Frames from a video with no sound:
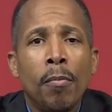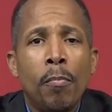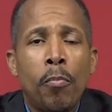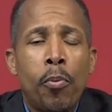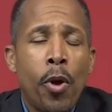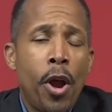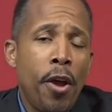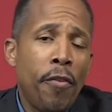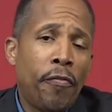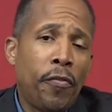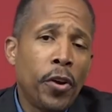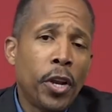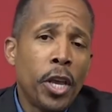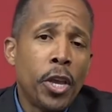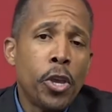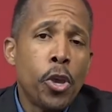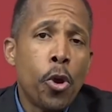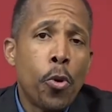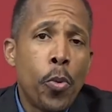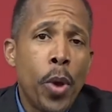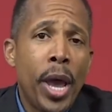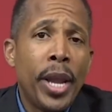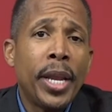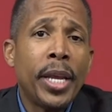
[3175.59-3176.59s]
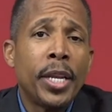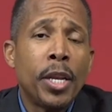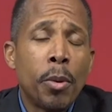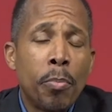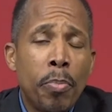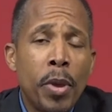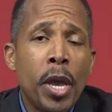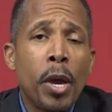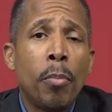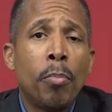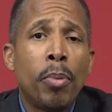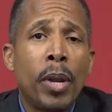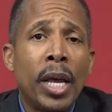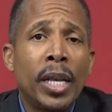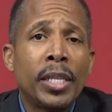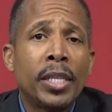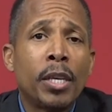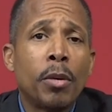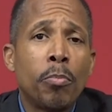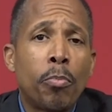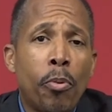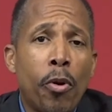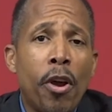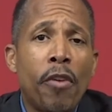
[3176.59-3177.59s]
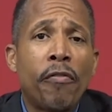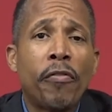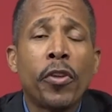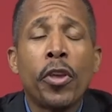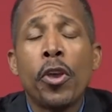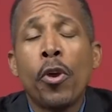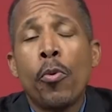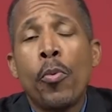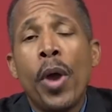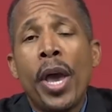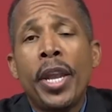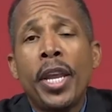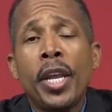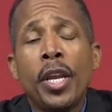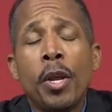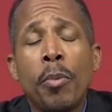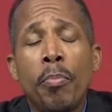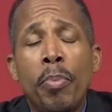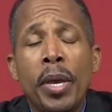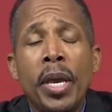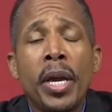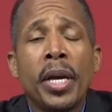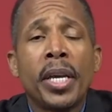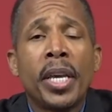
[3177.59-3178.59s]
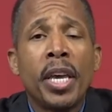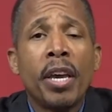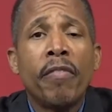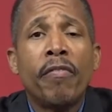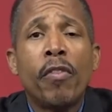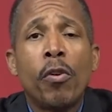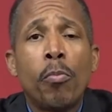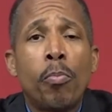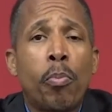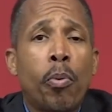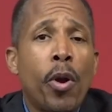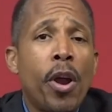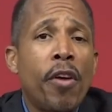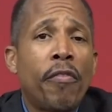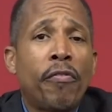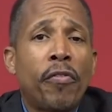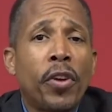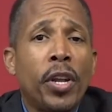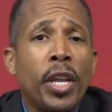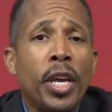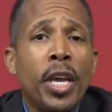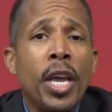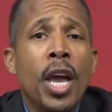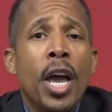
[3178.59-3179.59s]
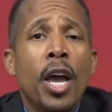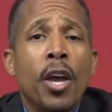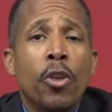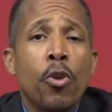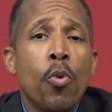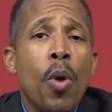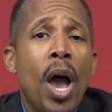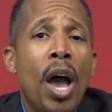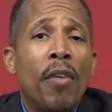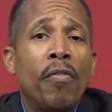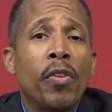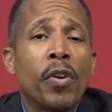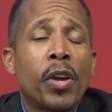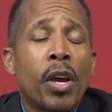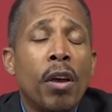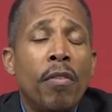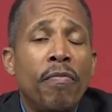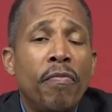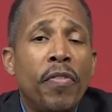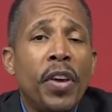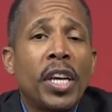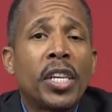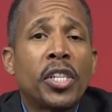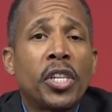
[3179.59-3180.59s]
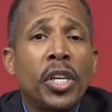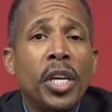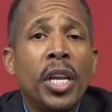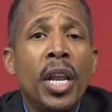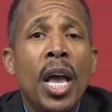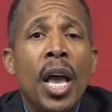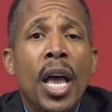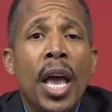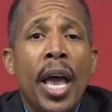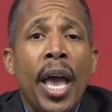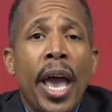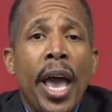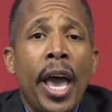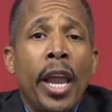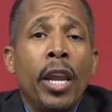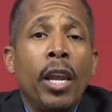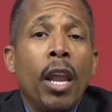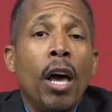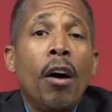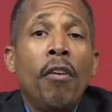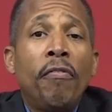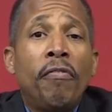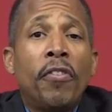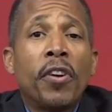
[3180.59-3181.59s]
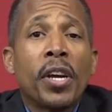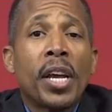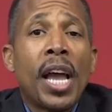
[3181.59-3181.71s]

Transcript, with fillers: Prayerfully, you're ready to be a blessing. Prayerfully, you're ready to be a giver. Prayerfully, you have a conviction and love for